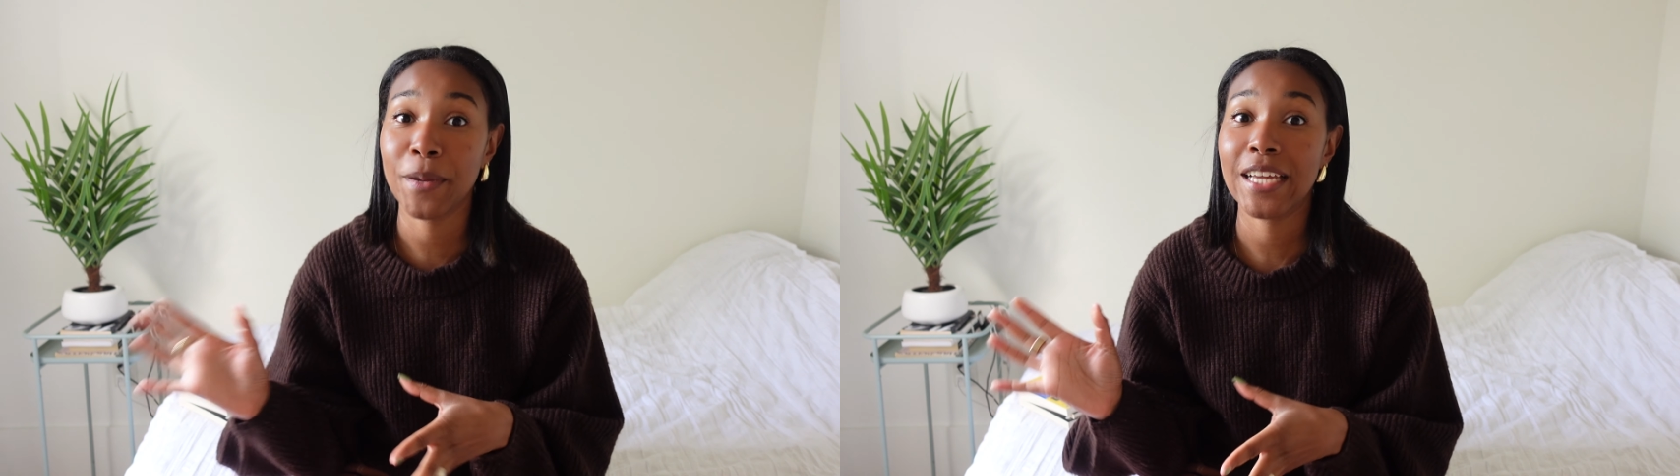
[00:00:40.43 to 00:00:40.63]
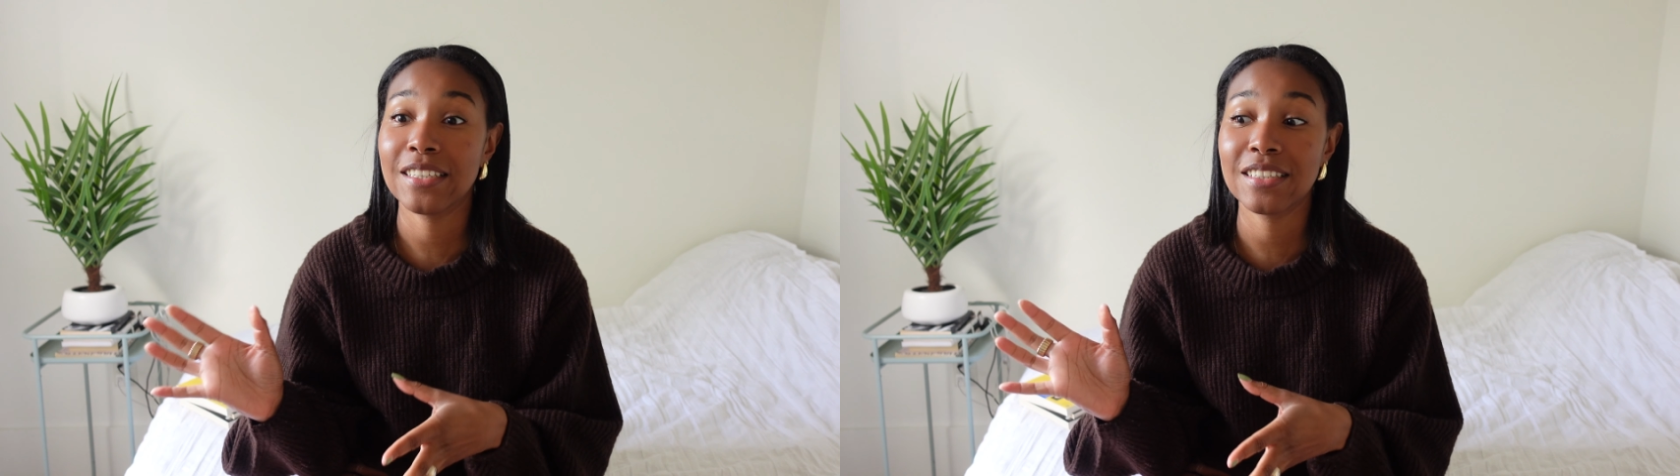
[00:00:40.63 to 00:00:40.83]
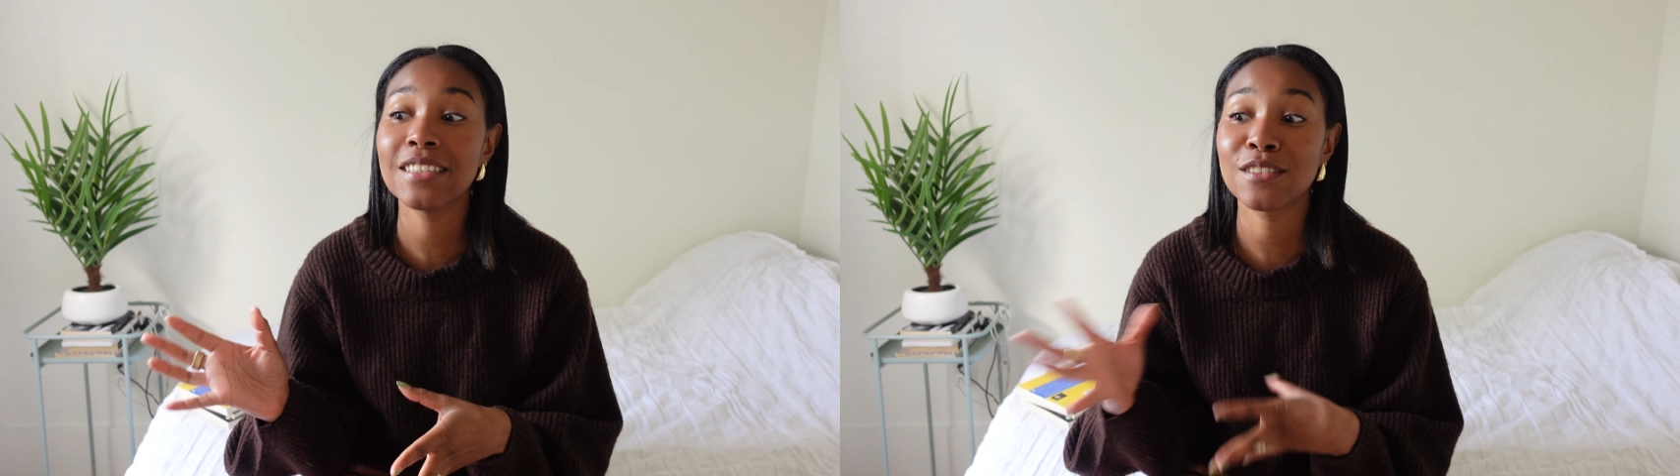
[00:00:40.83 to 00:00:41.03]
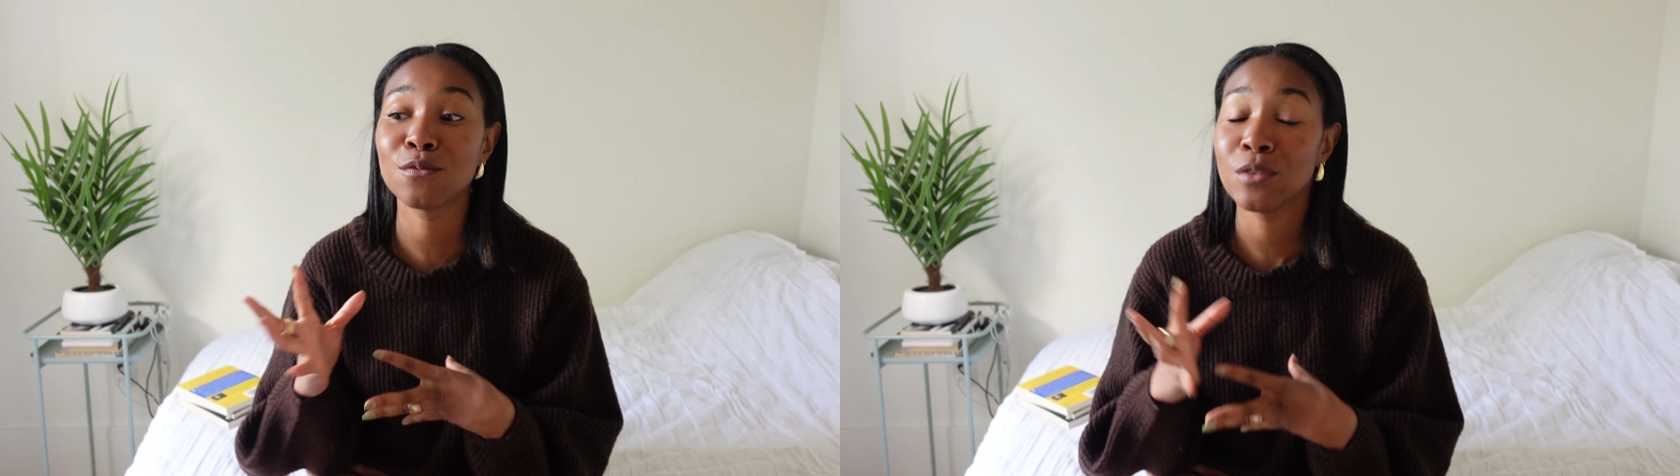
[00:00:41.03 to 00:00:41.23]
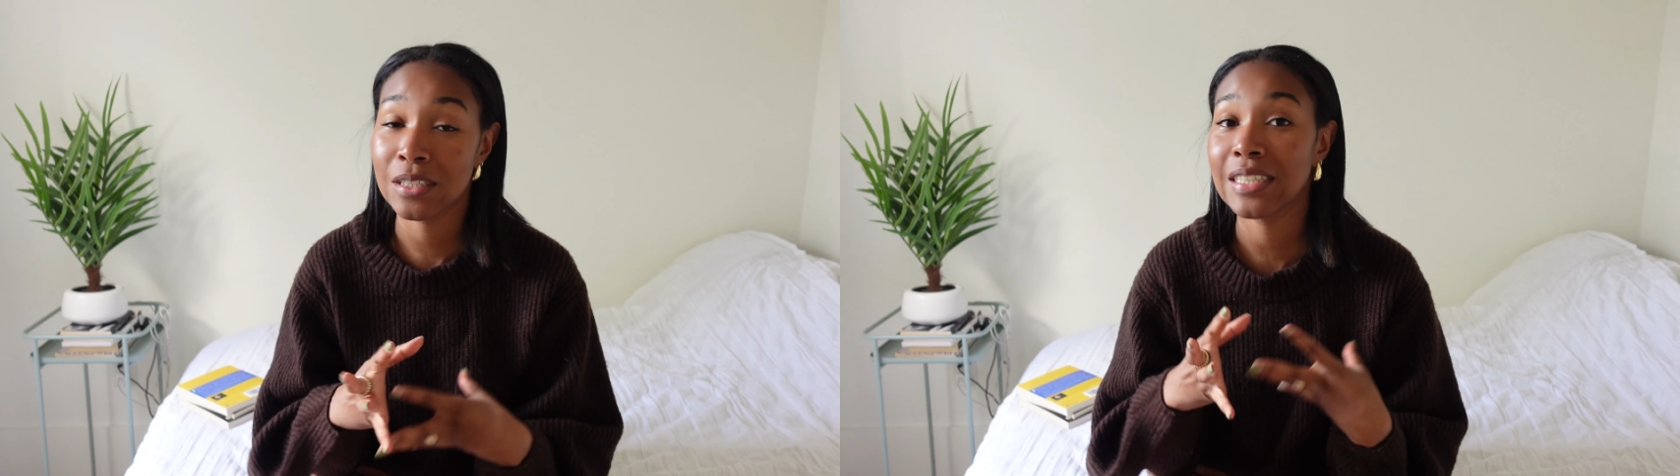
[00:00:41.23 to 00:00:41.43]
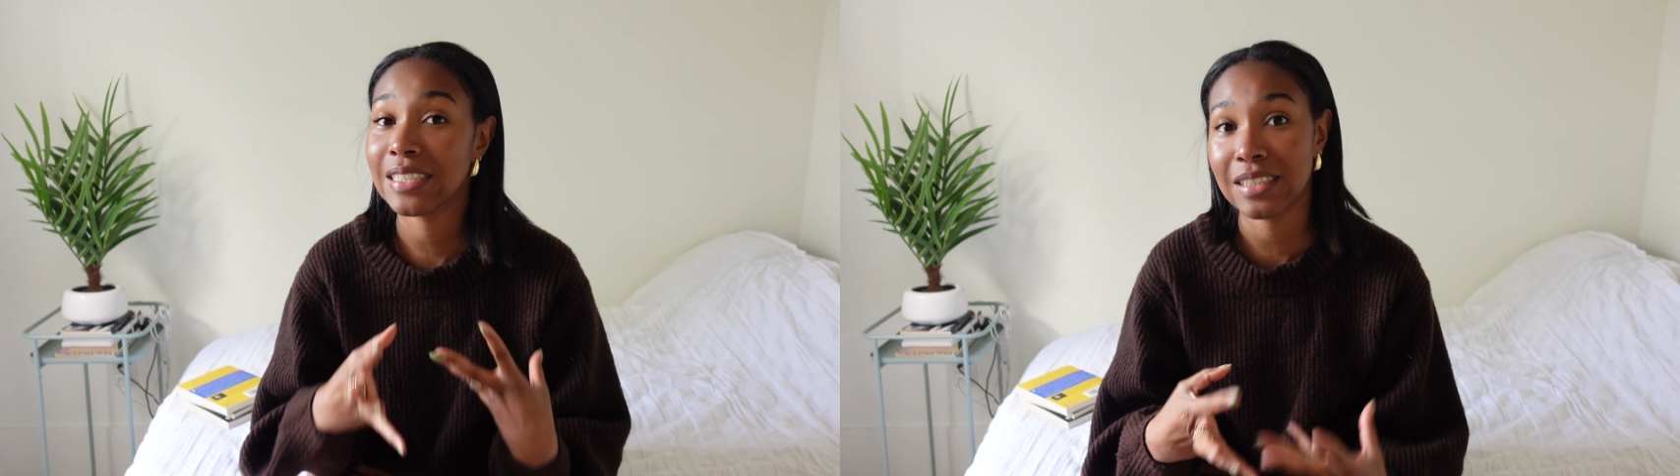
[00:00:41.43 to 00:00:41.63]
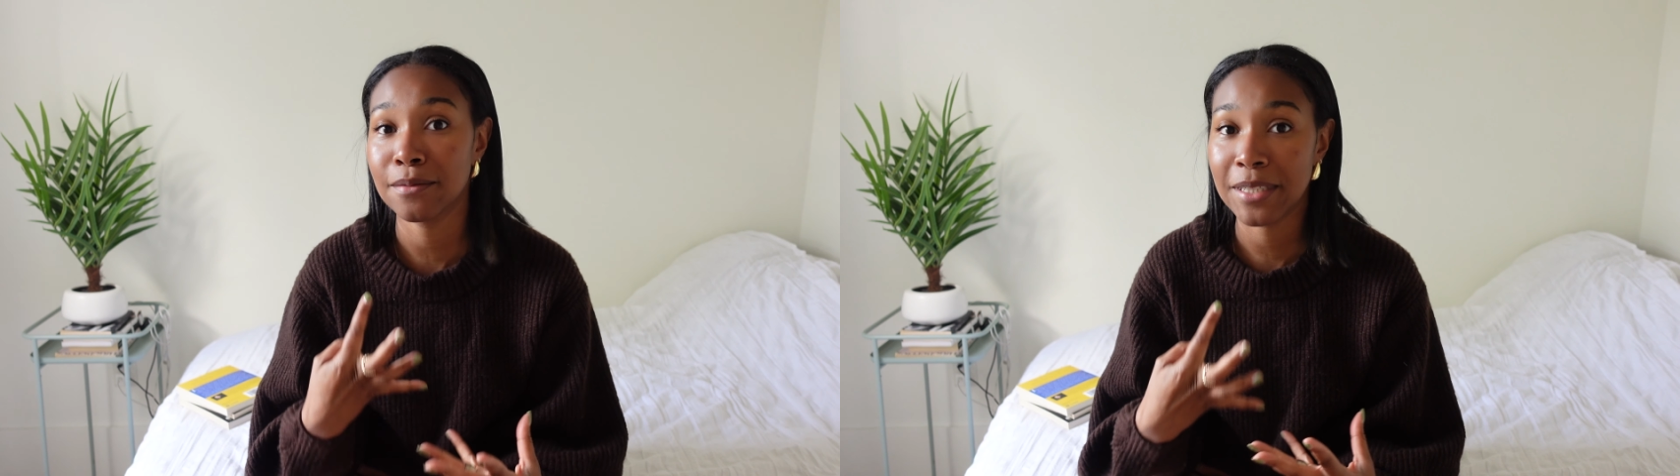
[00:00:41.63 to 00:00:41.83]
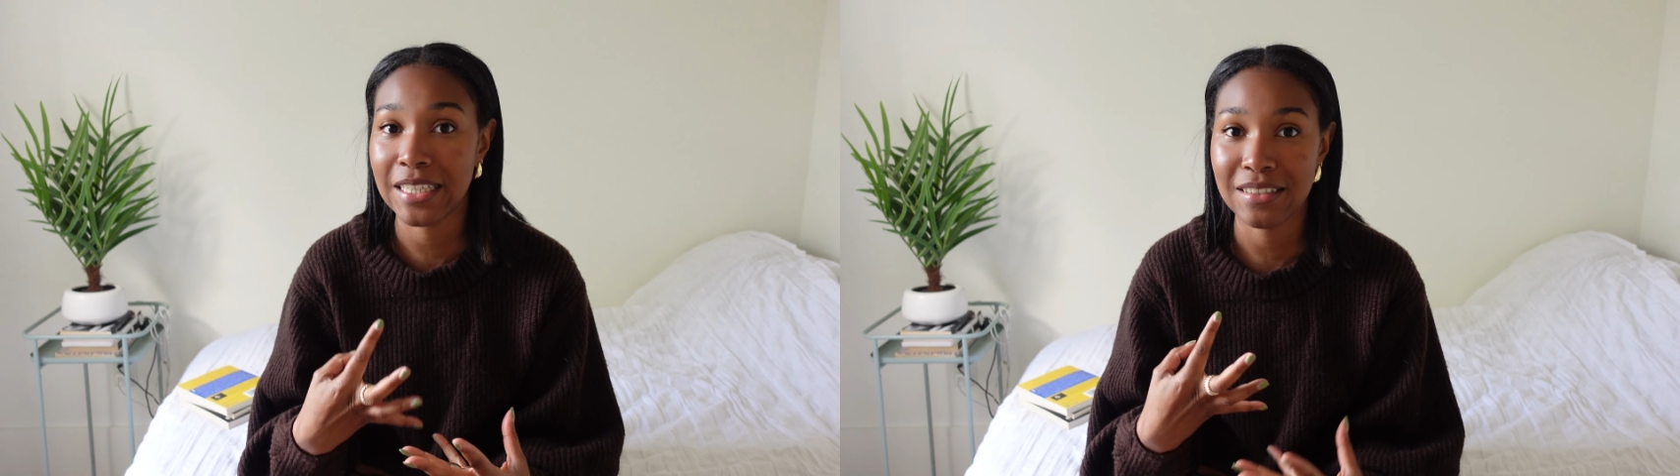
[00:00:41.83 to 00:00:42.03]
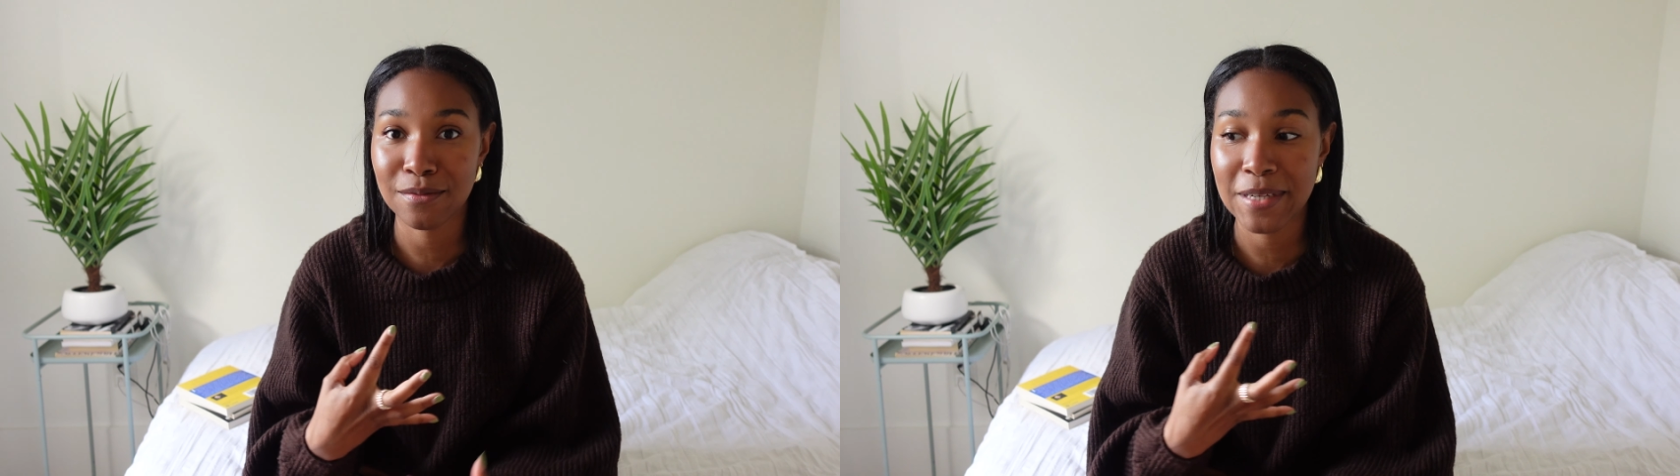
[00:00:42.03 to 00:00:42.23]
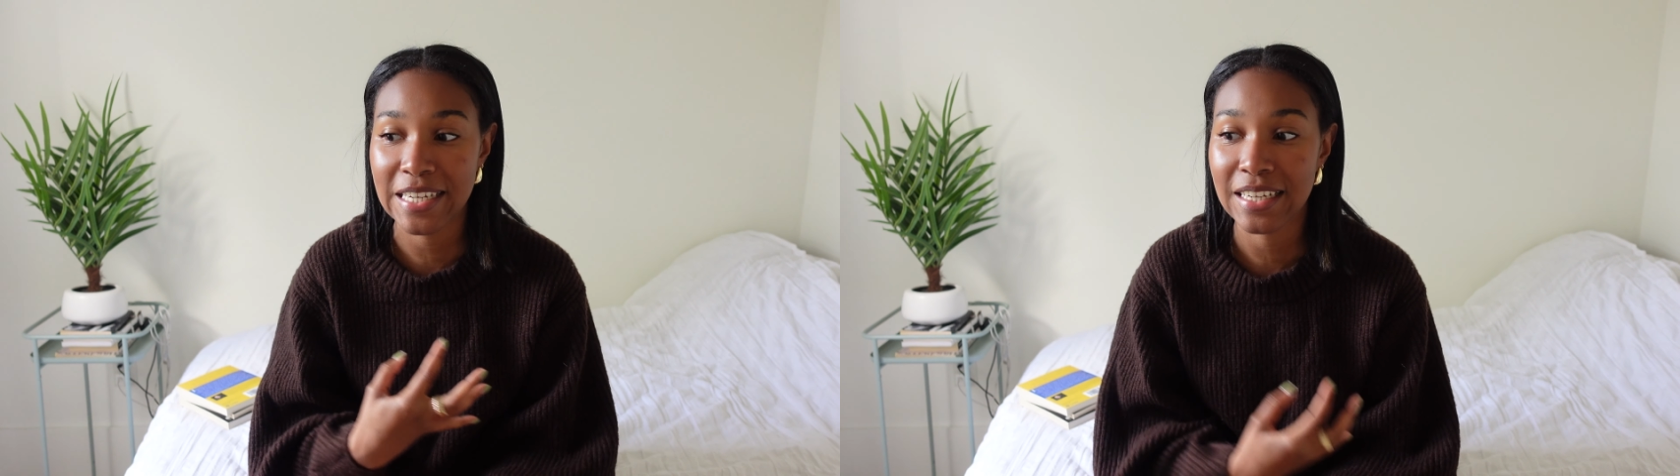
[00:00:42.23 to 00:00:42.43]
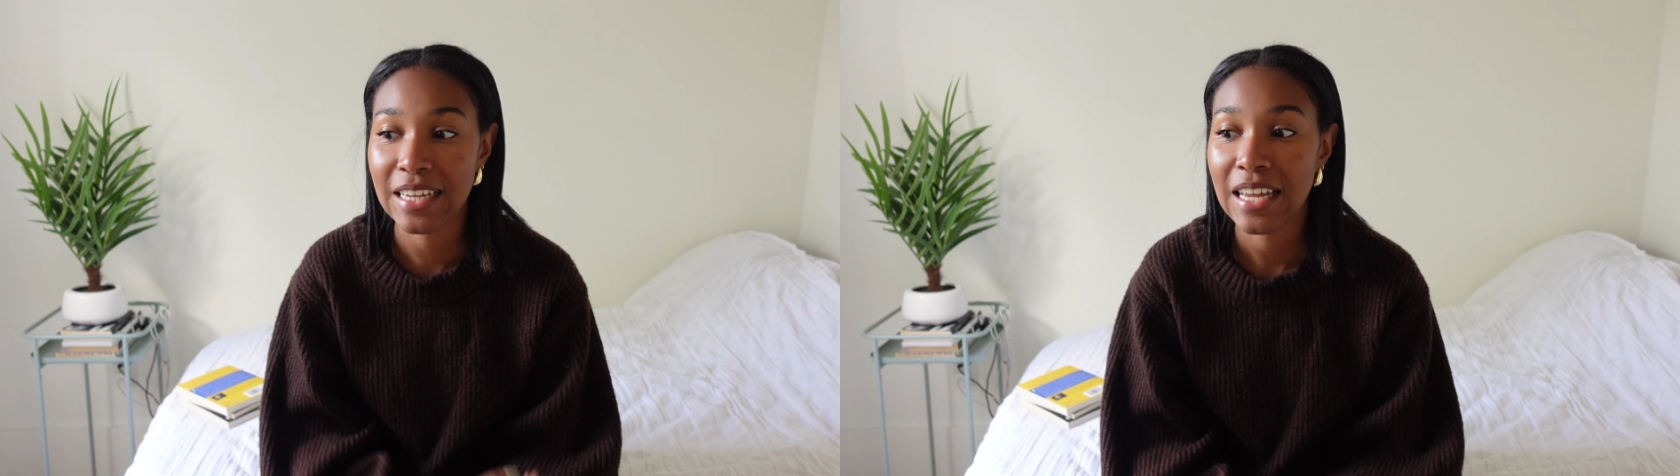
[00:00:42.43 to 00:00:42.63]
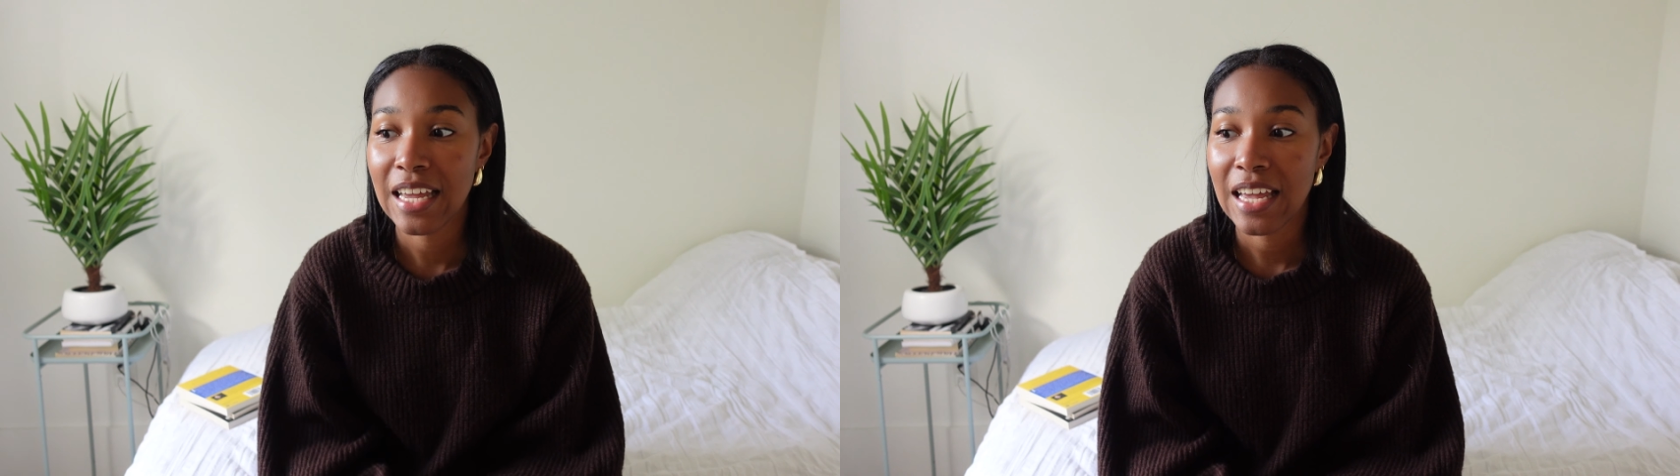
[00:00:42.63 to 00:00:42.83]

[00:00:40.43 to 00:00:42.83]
pages really intimidates me.